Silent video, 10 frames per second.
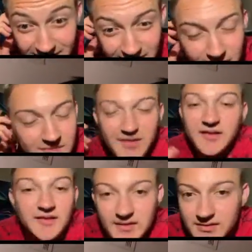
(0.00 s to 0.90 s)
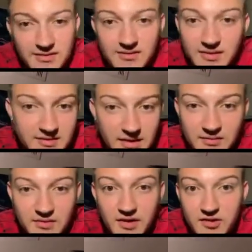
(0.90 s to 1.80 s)
All right, it, just takes time.
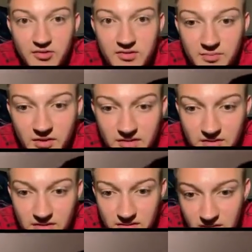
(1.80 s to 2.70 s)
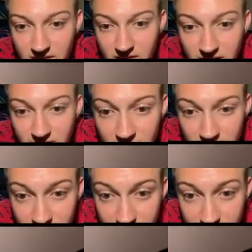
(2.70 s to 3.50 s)
Like, you gotta trust the process. Yeah, it does, bro.